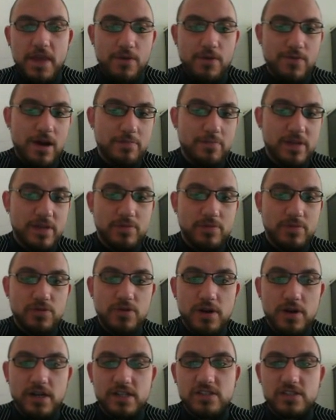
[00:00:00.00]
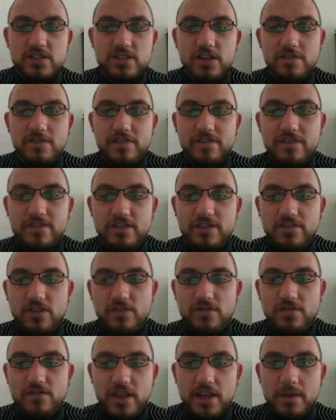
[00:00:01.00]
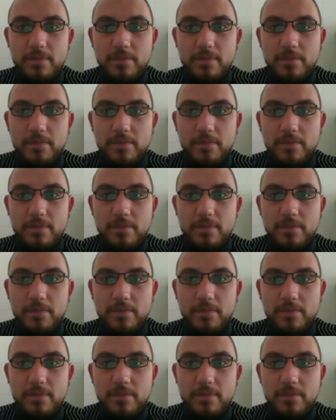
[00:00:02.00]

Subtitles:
They want people who are conservative to vote for